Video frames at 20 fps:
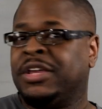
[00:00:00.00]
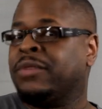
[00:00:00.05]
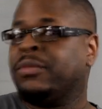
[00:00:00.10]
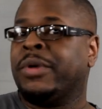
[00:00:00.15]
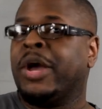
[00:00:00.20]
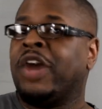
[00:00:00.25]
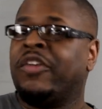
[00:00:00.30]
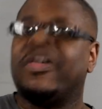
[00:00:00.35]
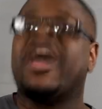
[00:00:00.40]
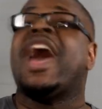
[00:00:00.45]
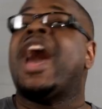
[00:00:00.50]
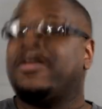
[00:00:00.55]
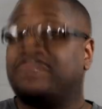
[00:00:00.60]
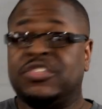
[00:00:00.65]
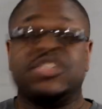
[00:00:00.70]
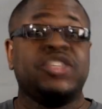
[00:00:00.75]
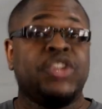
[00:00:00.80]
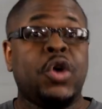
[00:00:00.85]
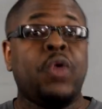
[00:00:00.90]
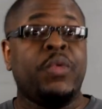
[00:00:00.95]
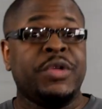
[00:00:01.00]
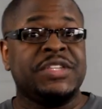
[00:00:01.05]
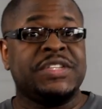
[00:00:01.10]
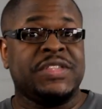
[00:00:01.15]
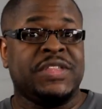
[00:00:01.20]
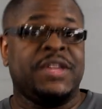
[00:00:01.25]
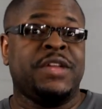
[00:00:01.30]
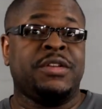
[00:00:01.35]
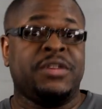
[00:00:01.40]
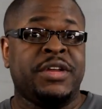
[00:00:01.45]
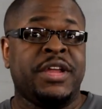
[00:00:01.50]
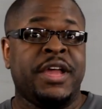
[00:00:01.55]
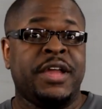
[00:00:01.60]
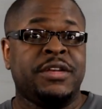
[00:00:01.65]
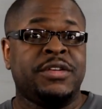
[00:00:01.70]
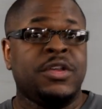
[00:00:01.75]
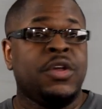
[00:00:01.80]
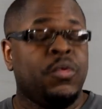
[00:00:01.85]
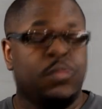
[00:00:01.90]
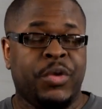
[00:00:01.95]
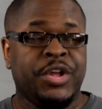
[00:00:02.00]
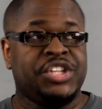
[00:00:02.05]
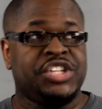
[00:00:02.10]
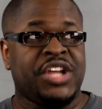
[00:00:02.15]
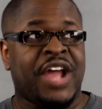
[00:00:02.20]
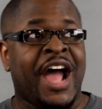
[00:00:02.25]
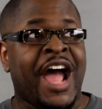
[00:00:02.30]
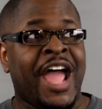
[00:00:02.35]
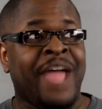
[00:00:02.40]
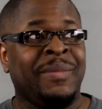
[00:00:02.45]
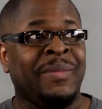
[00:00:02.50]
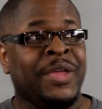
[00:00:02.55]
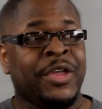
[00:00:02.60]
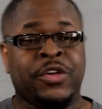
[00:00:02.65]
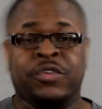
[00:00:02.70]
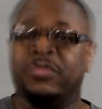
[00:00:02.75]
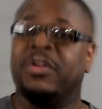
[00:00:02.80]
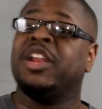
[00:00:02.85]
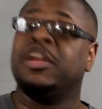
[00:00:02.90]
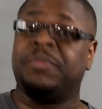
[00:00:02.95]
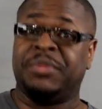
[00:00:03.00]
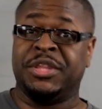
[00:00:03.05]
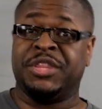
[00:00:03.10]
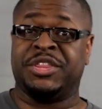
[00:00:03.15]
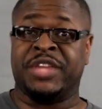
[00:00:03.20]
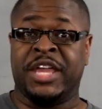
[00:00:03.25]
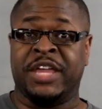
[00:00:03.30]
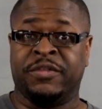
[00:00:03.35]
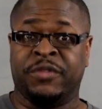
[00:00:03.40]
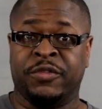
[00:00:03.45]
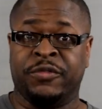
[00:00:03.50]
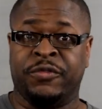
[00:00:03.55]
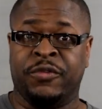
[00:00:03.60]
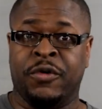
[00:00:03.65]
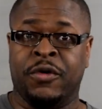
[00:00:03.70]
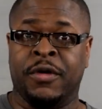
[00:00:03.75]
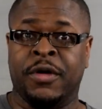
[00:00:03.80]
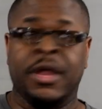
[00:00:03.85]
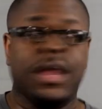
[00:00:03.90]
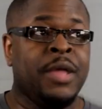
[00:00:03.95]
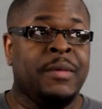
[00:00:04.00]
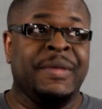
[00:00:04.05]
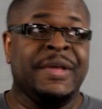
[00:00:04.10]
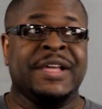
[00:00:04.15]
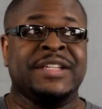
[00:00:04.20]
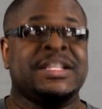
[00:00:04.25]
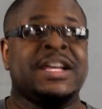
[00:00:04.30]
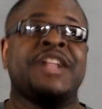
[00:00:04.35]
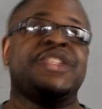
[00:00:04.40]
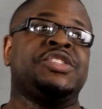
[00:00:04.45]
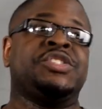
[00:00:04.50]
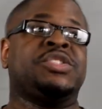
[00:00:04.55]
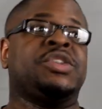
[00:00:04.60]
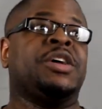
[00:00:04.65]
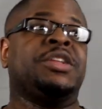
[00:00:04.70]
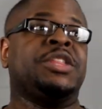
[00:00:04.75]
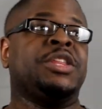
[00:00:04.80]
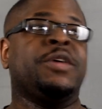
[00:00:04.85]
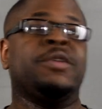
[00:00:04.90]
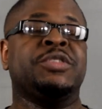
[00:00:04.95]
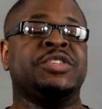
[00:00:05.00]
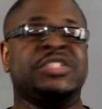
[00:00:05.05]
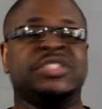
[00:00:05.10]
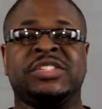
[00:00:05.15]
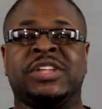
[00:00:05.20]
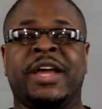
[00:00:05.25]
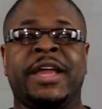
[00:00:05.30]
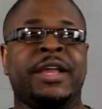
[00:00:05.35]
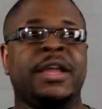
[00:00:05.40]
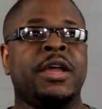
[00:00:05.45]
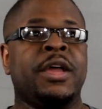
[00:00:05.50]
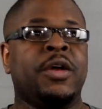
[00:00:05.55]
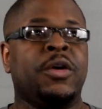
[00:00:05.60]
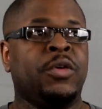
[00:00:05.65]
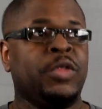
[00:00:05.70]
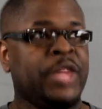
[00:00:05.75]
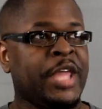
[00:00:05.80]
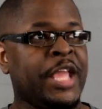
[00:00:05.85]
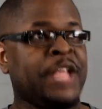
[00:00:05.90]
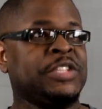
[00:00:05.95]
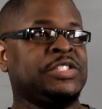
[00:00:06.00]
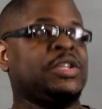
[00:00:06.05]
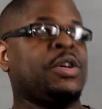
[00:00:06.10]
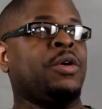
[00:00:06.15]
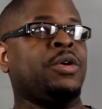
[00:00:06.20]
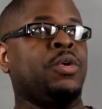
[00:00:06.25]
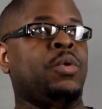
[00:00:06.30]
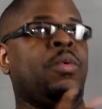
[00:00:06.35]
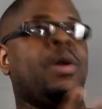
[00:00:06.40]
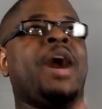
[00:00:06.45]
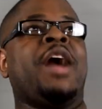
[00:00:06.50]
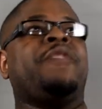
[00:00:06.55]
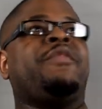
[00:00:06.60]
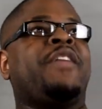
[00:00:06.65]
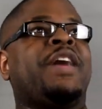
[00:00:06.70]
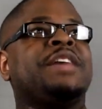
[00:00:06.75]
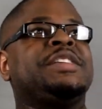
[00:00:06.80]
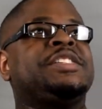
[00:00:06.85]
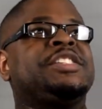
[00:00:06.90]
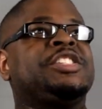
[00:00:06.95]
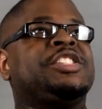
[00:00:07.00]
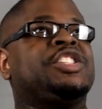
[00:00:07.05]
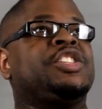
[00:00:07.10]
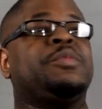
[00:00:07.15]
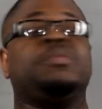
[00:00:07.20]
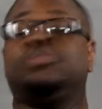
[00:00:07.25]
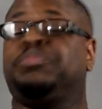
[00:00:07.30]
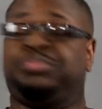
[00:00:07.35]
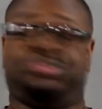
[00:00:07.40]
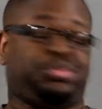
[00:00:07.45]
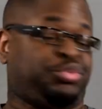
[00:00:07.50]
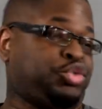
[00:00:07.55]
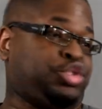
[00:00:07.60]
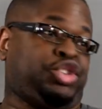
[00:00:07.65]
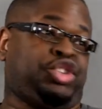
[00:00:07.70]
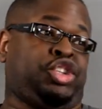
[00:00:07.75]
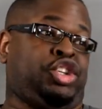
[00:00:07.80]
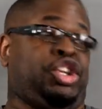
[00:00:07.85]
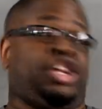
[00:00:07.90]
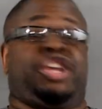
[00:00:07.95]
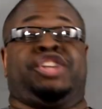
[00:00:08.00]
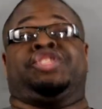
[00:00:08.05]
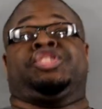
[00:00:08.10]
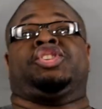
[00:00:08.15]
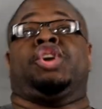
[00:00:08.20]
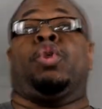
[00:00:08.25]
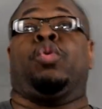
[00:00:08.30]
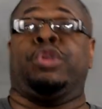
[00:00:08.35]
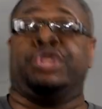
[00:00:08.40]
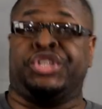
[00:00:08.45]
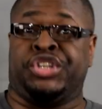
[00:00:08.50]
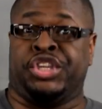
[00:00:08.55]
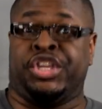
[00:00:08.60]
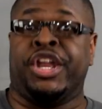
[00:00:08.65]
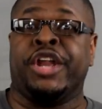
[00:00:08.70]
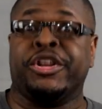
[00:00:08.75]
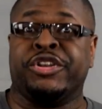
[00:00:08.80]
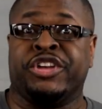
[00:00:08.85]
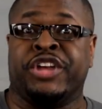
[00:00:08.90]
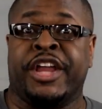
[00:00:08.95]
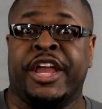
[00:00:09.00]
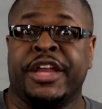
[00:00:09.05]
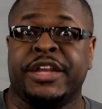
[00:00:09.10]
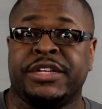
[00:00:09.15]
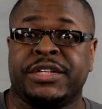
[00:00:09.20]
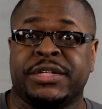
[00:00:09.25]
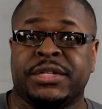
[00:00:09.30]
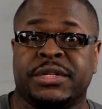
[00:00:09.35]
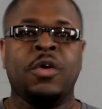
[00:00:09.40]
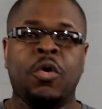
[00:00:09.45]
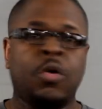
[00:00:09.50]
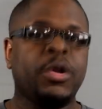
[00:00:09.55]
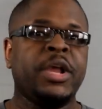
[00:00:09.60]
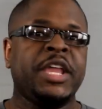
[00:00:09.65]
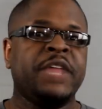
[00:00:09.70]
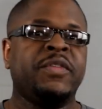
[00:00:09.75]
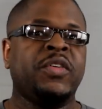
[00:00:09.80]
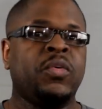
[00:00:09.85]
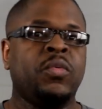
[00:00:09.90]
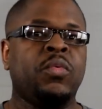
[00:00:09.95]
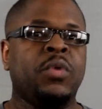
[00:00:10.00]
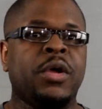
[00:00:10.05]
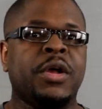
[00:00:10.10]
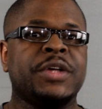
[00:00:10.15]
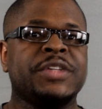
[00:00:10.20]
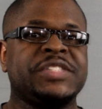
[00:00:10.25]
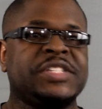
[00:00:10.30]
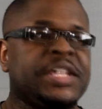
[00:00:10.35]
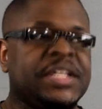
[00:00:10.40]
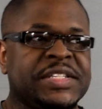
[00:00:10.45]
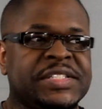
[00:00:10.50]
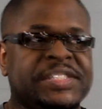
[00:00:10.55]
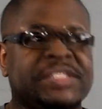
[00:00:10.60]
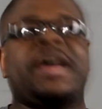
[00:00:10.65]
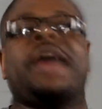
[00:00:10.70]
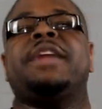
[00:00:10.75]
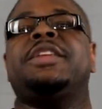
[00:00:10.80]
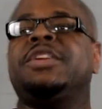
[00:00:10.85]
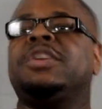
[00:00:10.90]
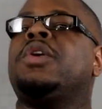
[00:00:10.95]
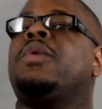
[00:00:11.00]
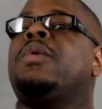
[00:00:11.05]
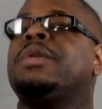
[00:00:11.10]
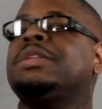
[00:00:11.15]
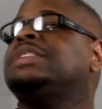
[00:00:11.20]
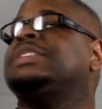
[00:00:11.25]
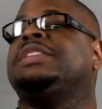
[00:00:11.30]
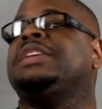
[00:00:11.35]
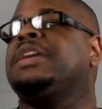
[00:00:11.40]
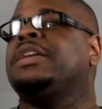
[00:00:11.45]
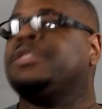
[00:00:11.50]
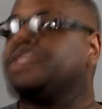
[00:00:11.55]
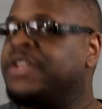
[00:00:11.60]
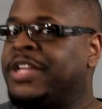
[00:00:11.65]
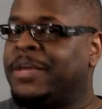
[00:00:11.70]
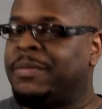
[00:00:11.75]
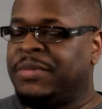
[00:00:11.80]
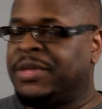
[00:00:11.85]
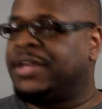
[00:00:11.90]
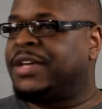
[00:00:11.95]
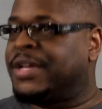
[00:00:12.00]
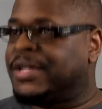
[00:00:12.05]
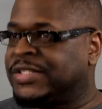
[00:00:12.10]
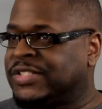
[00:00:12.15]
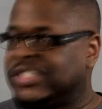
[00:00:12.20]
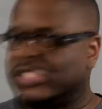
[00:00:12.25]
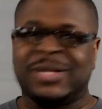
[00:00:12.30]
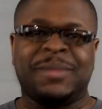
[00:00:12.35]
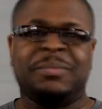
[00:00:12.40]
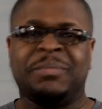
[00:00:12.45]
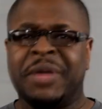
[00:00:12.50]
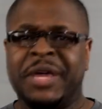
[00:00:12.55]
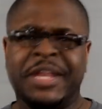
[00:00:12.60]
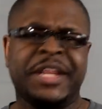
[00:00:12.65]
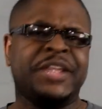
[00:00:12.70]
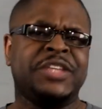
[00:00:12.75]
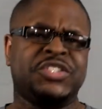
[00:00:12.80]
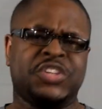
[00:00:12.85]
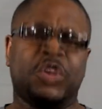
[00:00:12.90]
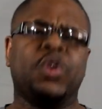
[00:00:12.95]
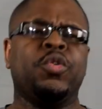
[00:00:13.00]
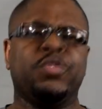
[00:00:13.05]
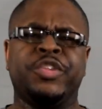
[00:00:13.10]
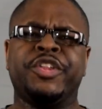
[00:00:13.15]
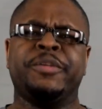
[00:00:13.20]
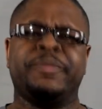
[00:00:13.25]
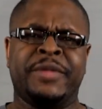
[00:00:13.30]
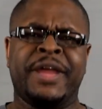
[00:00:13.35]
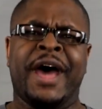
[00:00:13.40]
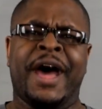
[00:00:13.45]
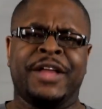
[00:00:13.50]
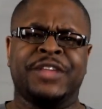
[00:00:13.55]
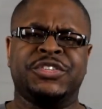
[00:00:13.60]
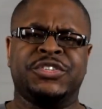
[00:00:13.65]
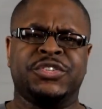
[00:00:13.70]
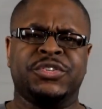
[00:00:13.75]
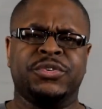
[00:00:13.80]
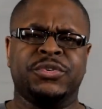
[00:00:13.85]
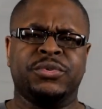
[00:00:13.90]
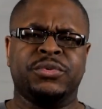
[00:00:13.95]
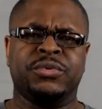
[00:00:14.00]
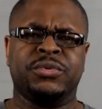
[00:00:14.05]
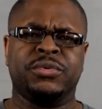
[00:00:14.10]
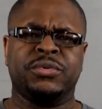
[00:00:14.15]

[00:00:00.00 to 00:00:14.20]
and Ralph have to go into the internet, which I'm incredibly thankful for, because I just thought they were just like, they installed a Wi-Fi system? Pfft, let's go into the internet! Or even worse, they decide to go into the internet because somebody told them not to.